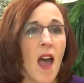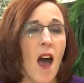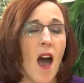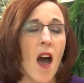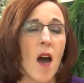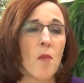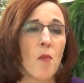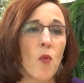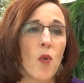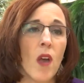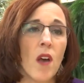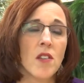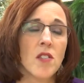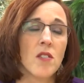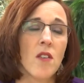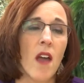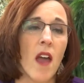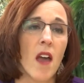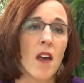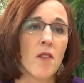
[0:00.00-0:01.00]
Um, we
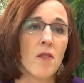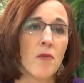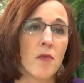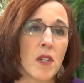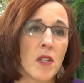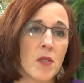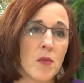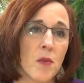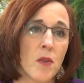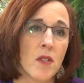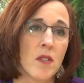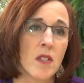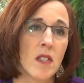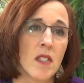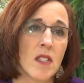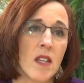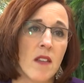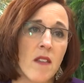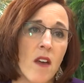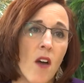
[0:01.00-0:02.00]
also have
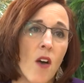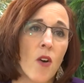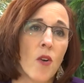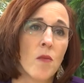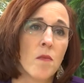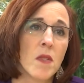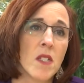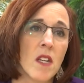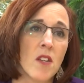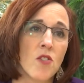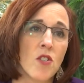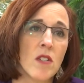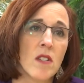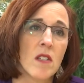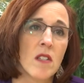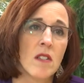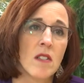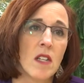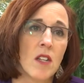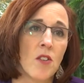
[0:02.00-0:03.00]
resources in the home such
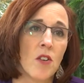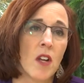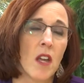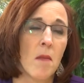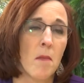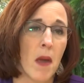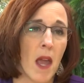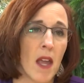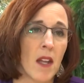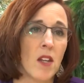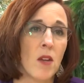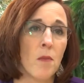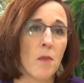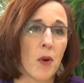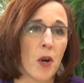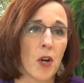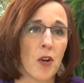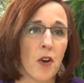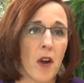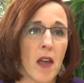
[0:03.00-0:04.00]
as the Senior
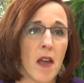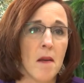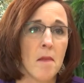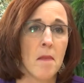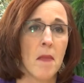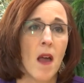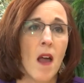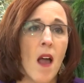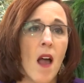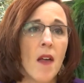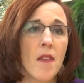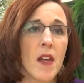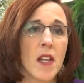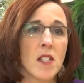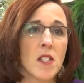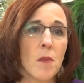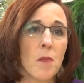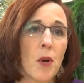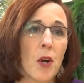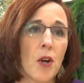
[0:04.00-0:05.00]
Companion Program.
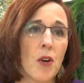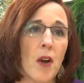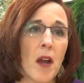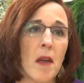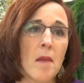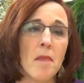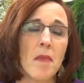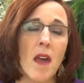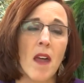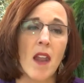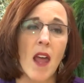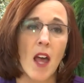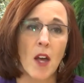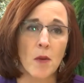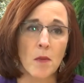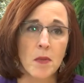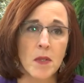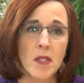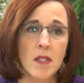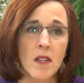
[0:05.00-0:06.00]
That's a program that
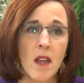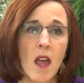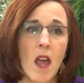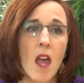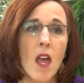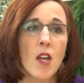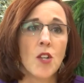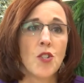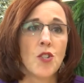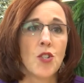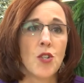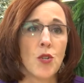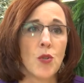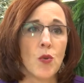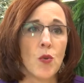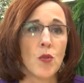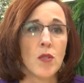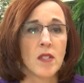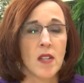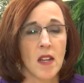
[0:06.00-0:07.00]
helps
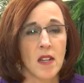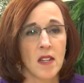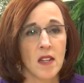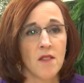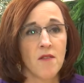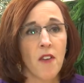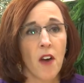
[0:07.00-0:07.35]
to send in